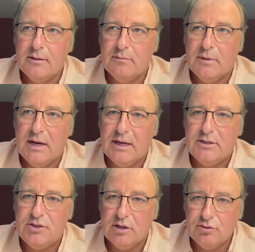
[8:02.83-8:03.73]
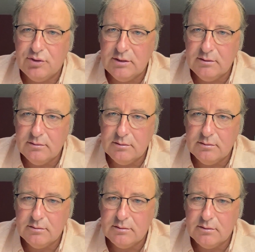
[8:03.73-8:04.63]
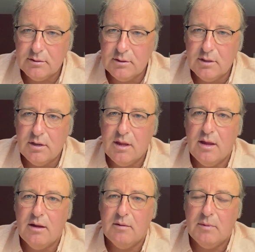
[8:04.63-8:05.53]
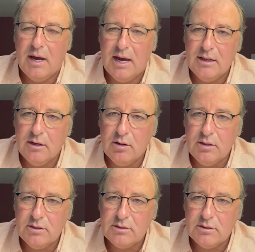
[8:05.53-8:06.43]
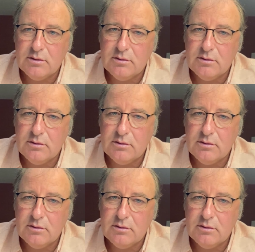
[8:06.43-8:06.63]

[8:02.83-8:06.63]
my children, my in-laws.